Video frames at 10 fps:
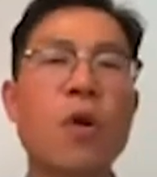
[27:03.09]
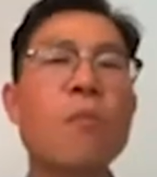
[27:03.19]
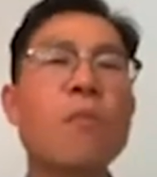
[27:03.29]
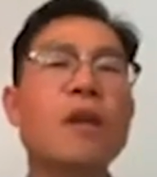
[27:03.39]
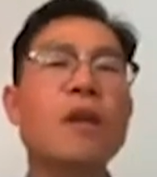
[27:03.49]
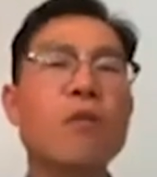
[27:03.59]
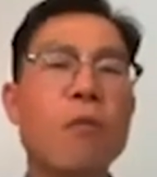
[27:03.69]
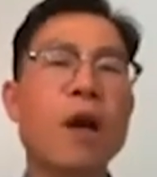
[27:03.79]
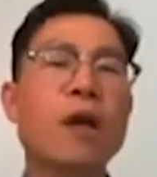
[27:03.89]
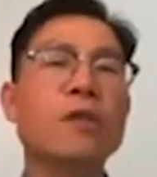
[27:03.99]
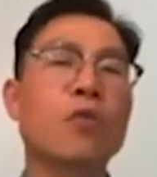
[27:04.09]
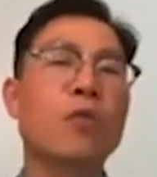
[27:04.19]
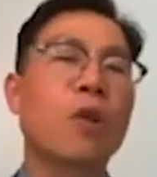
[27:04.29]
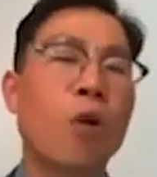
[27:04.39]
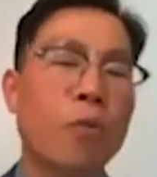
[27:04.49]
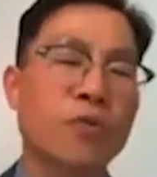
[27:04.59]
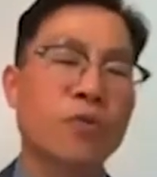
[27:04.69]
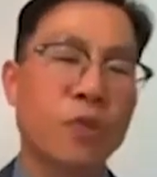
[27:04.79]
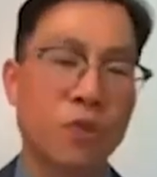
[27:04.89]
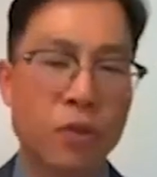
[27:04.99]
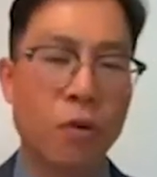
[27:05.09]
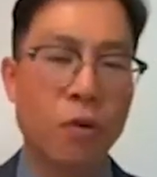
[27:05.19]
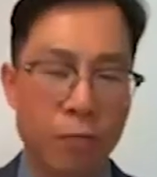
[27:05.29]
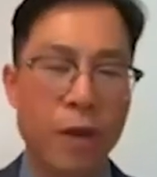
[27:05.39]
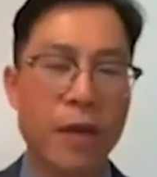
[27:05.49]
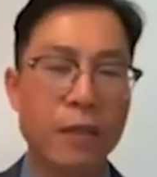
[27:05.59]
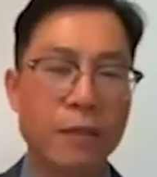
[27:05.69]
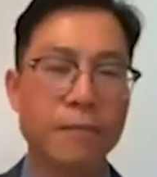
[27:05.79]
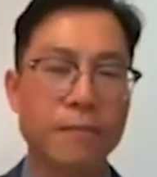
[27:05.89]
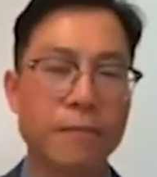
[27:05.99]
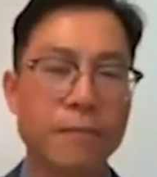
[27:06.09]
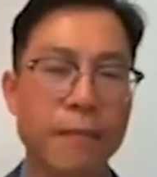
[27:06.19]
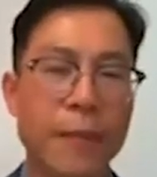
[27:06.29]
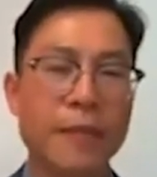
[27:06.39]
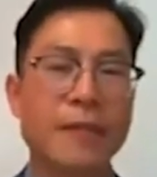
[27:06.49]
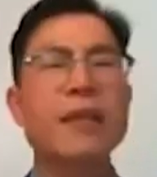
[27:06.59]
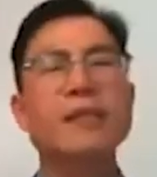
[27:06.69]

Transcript: matter what, you will open your store, right? That's